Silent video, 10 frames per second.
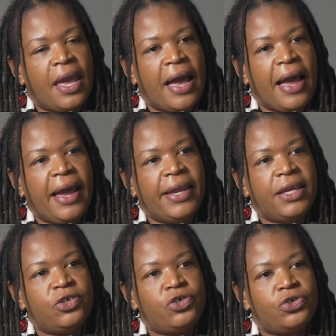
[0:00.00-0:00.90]
I
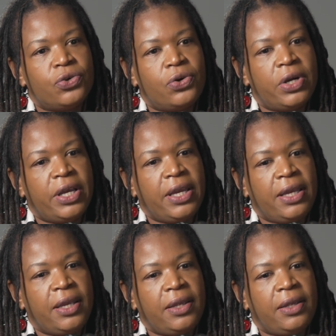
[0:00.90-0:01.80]

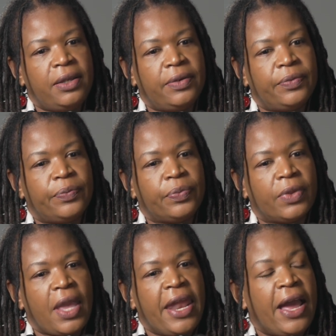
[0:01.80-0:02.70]
enjoy,
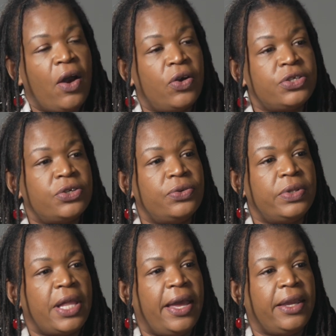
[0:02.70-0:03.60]
and I also
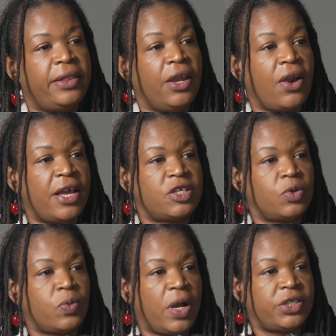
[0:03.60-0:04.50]
like Their Eyes
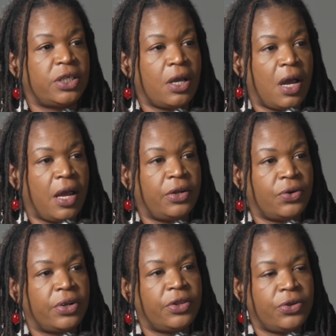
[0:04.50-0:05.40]
Were Watching God,
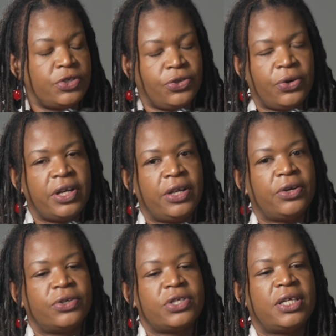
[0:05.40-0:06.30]
Zora Neale
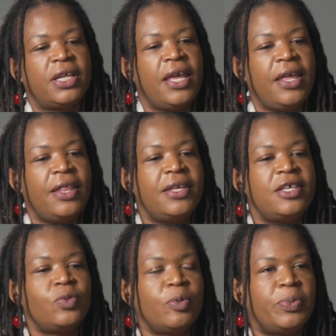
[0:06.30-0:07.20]
Hurston.
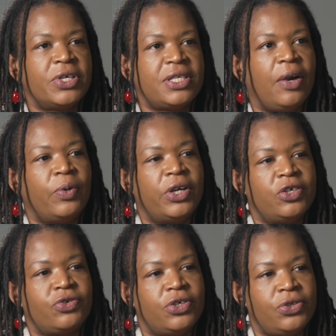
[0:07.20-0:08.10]
These were books that were
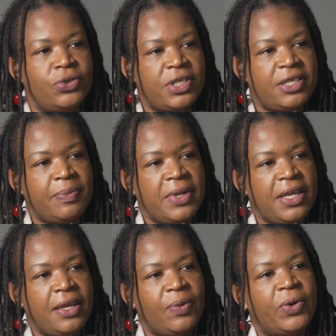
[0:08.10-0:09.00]
introduced to
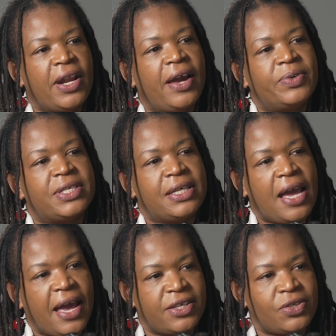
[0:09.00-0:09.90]
me when I was in
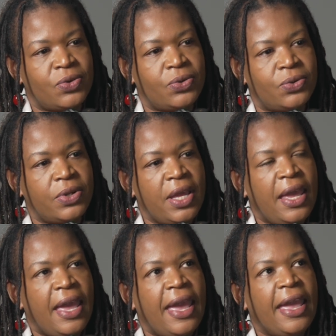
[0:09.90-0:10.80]
high school.
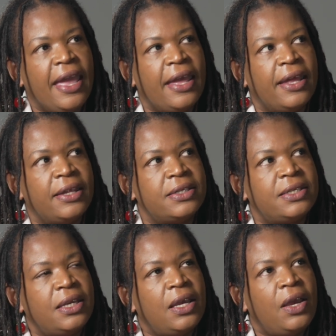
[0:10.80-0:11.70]
And
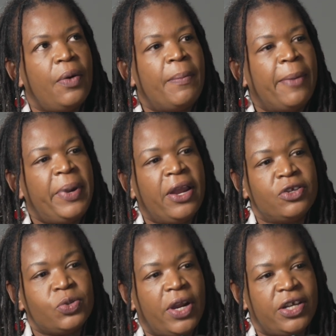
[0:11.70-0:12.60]
my
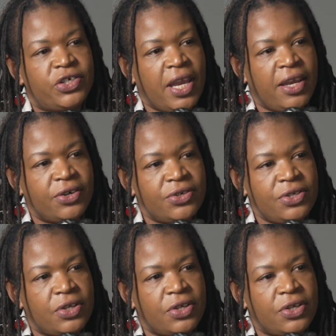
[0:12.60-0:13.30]
parents were educators.